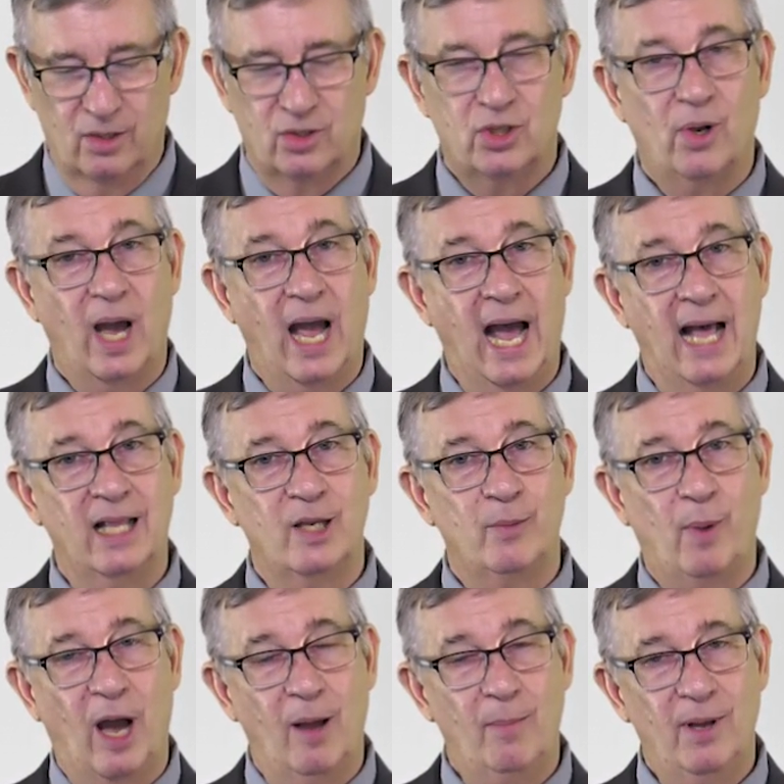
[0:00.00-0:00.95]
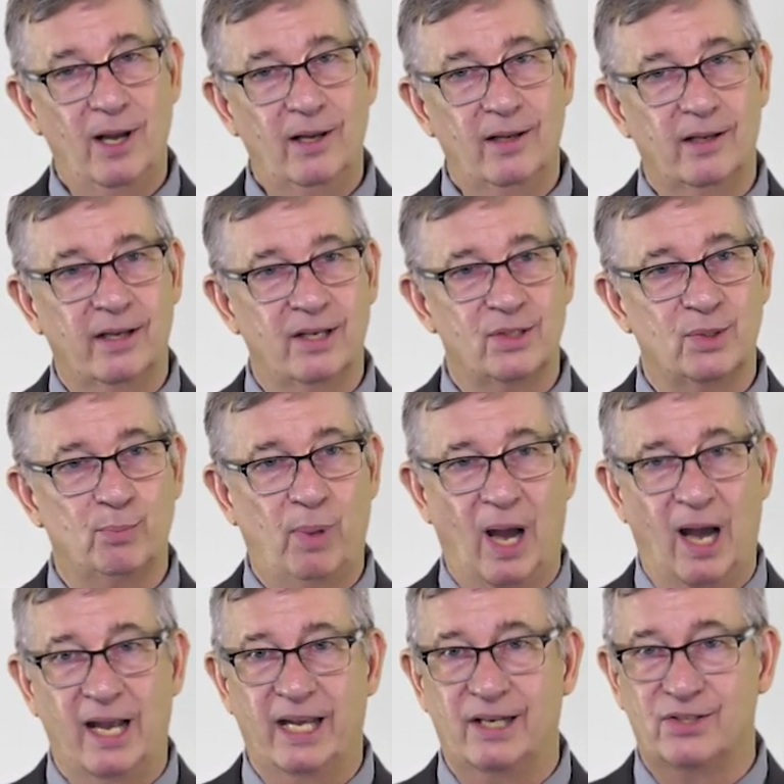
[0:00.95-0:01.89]
So Alibaba is
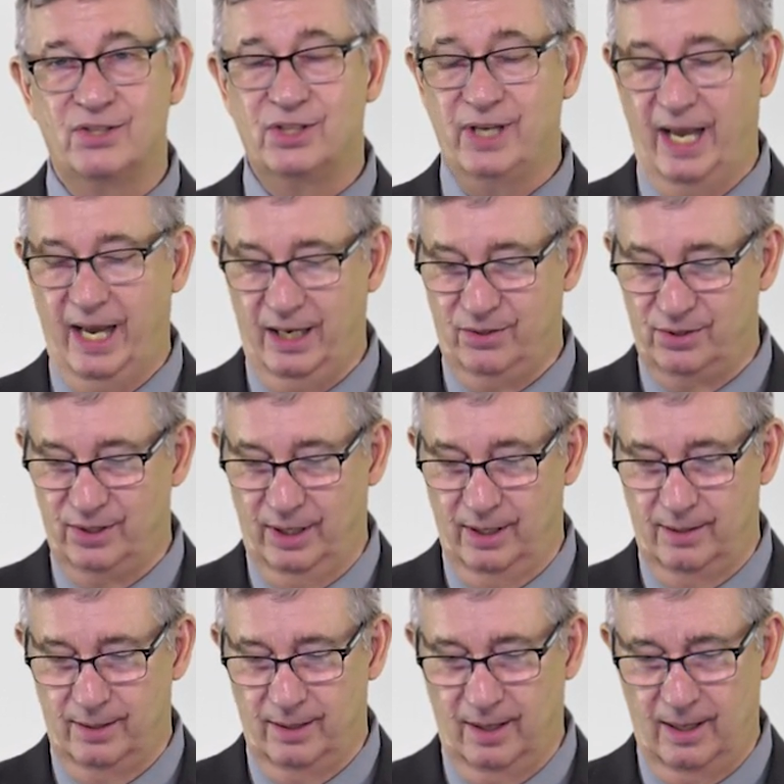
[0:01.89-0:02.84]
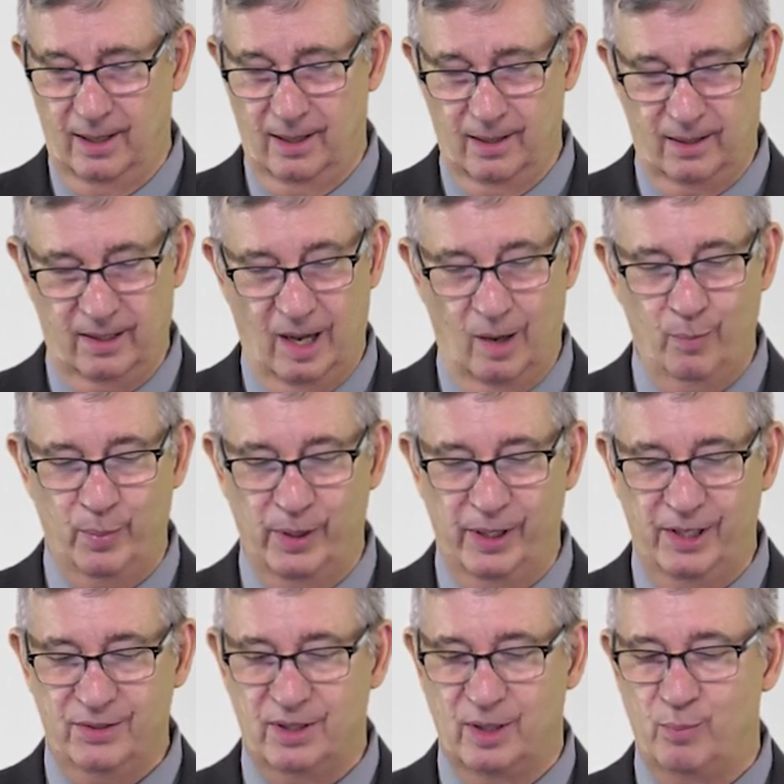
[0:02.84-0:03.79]
buying stakes in uh,
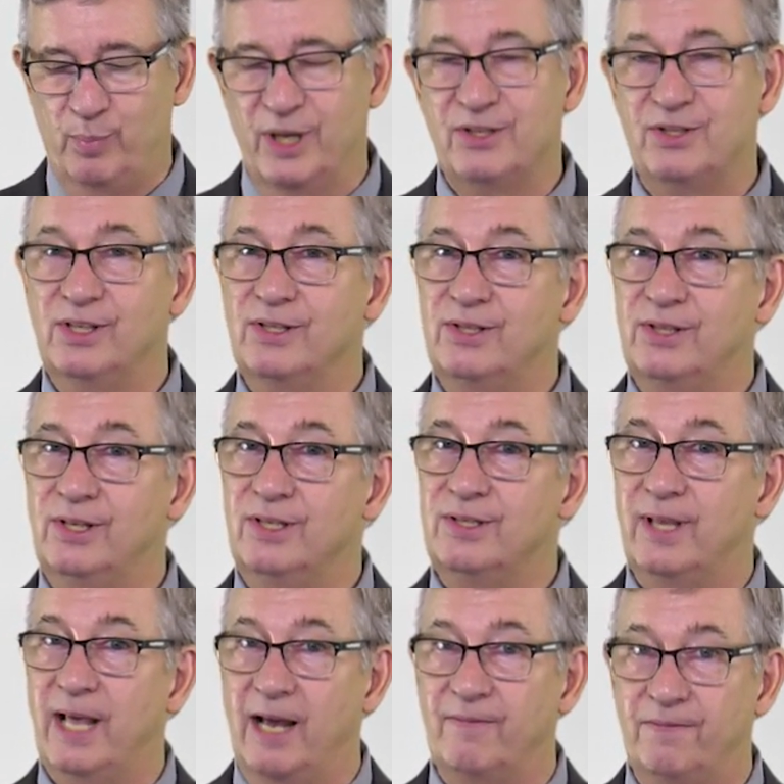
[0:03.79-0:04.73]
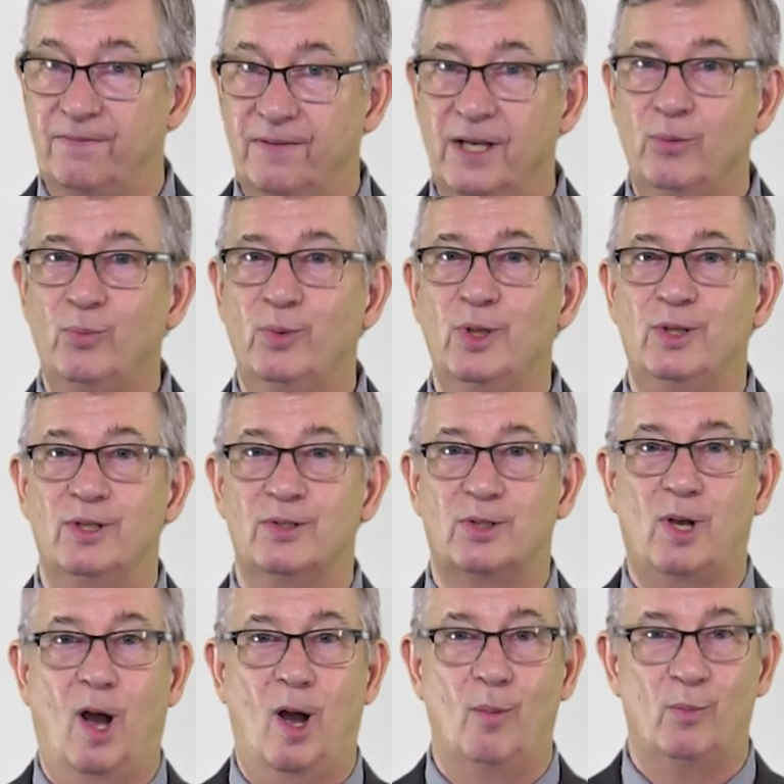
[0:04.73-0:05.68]
companies and businesses that fit with
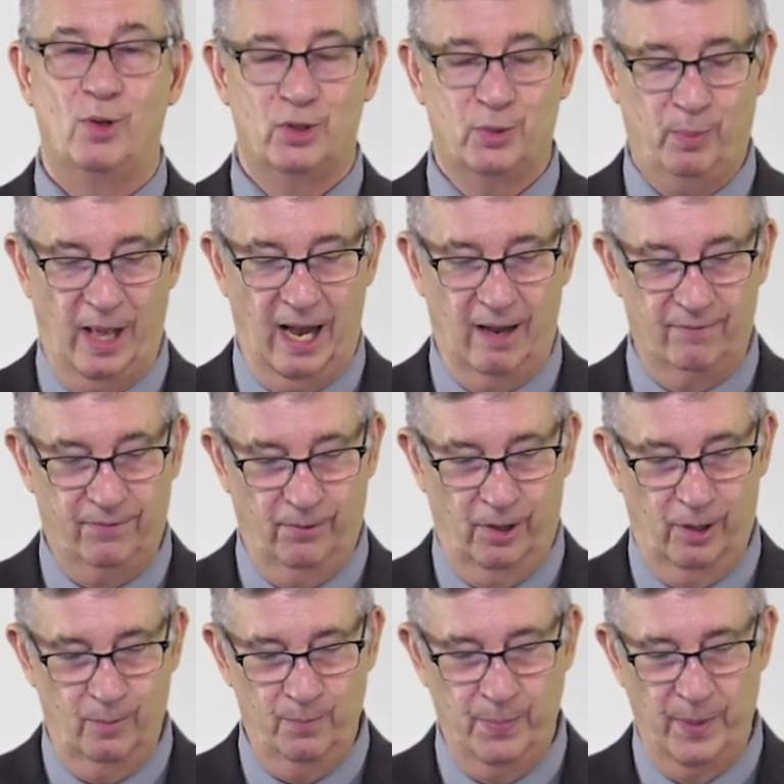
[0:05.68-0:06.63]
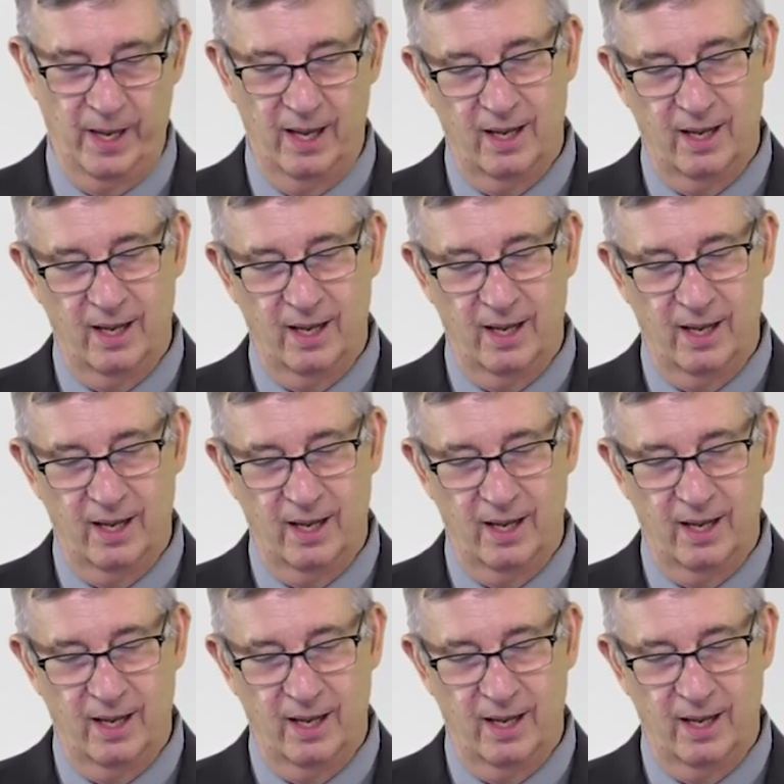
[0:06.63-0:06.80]
its commerce platform.